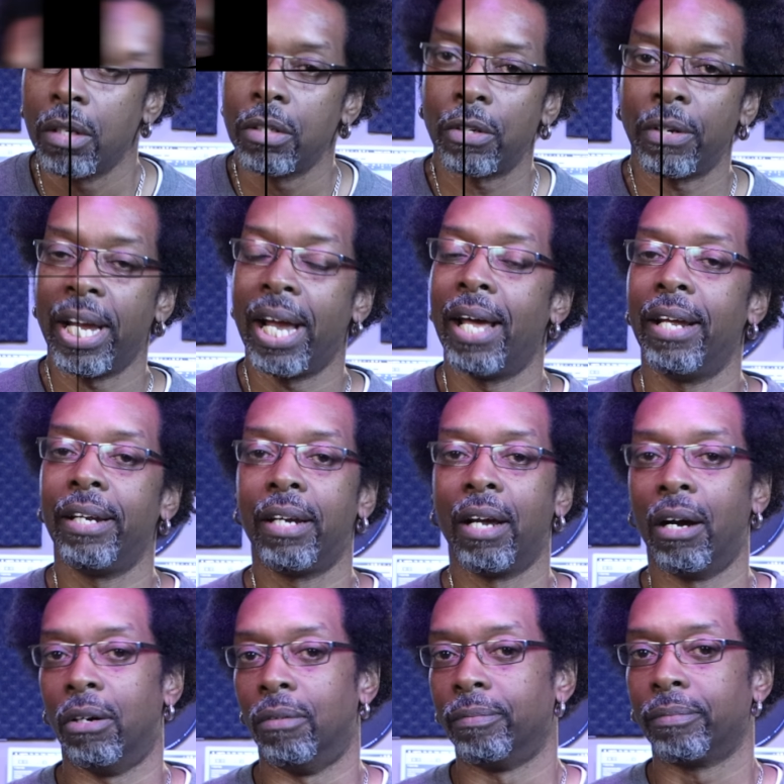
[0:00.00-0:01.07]
So yeah, there you
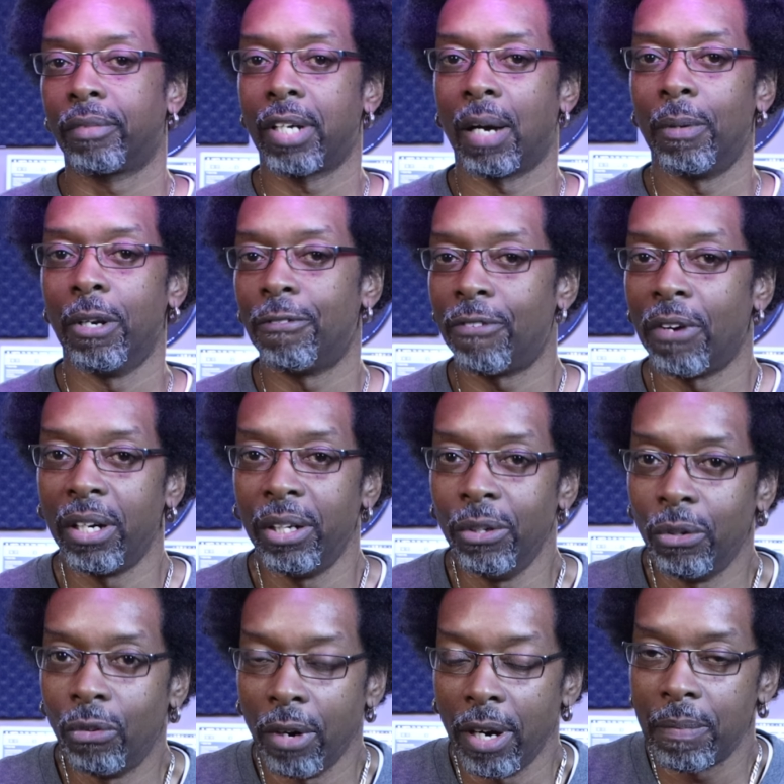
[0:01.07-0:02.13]
go. A couple of fun
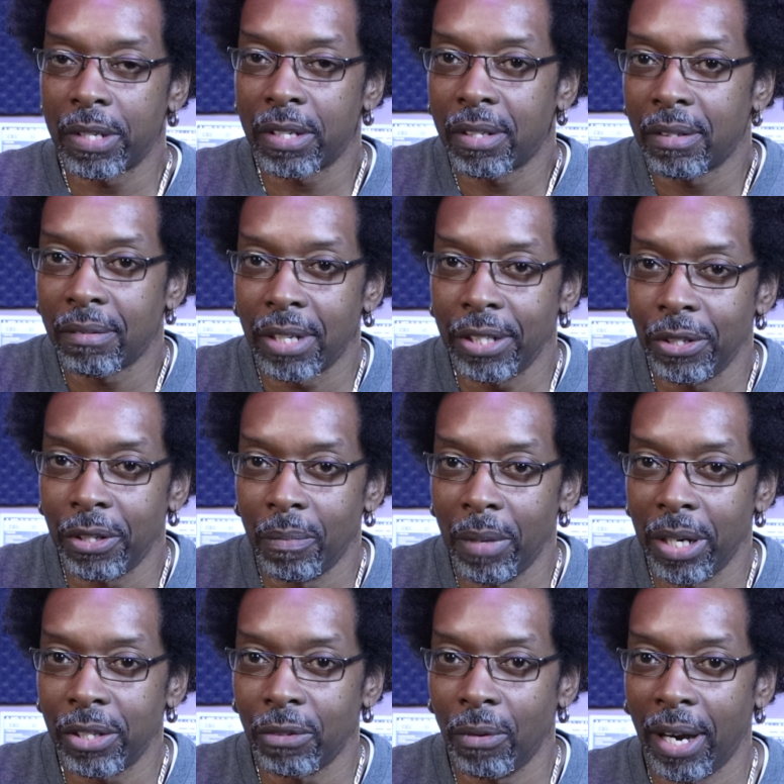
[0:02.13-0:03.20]
new grips that you can
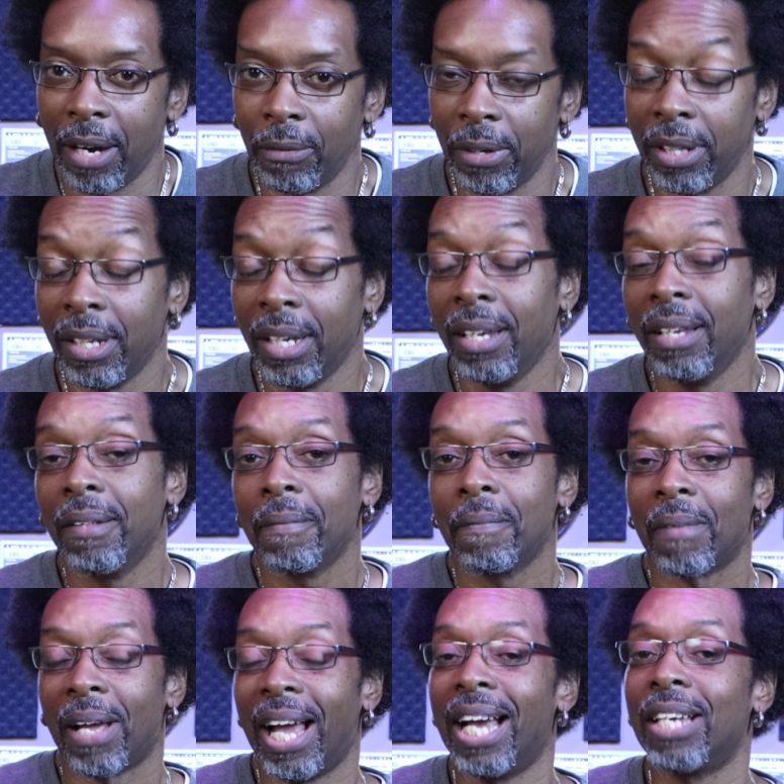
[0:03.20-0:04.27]
mess around with.
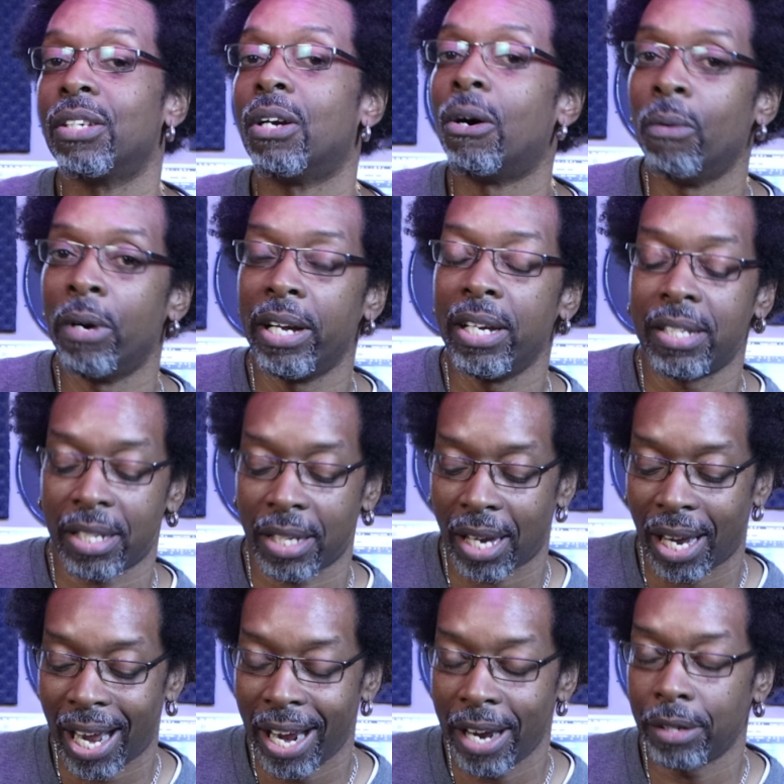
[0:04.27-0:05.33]
As always,
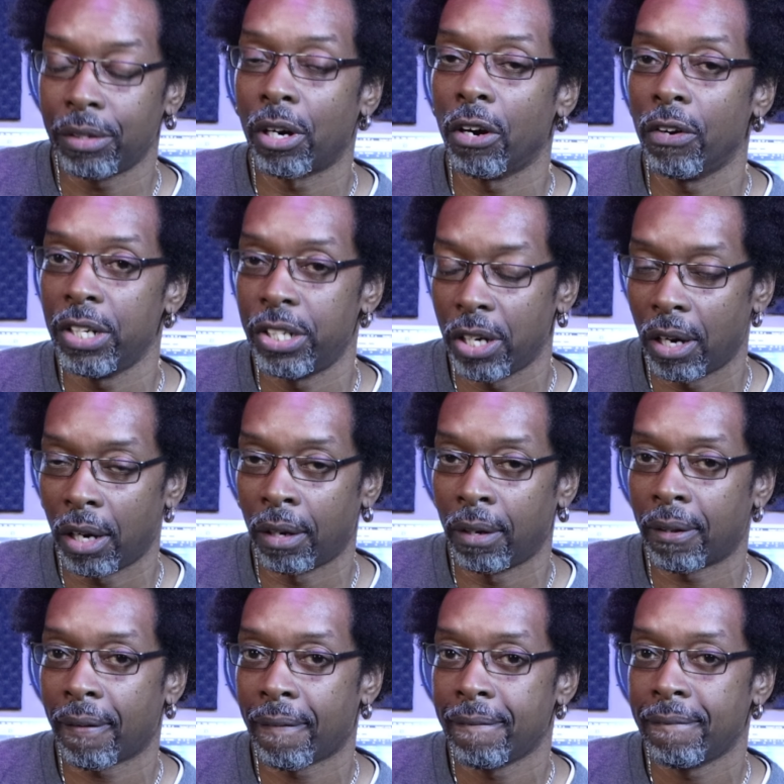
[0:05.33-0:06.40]
I encourage y'all